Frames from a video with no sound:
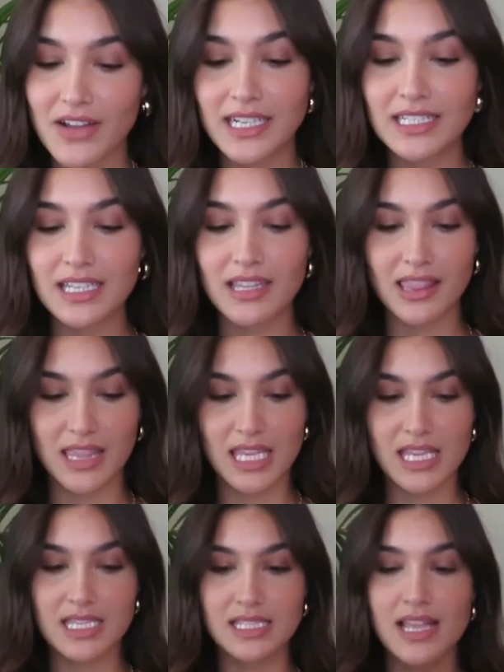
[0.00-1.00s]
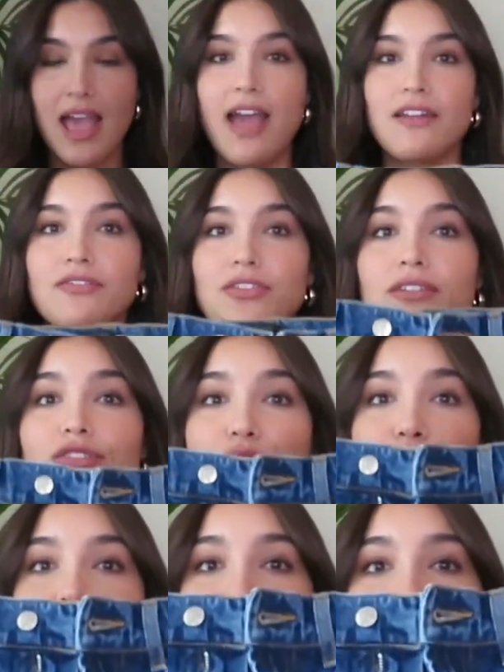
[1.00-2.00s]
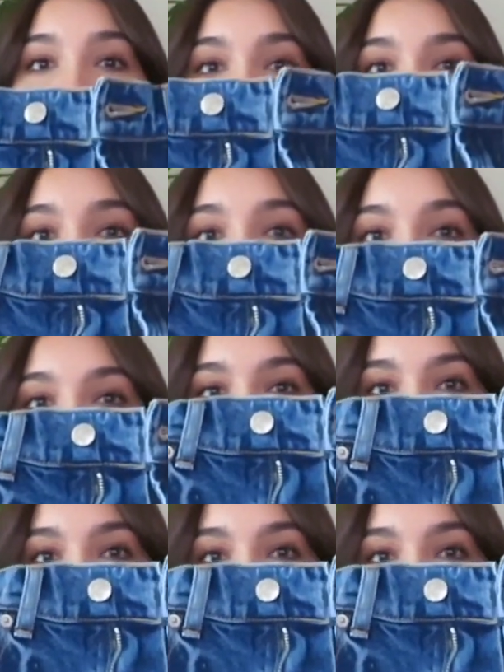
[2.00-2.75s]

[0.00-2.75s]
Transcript: finding these at Forever 21.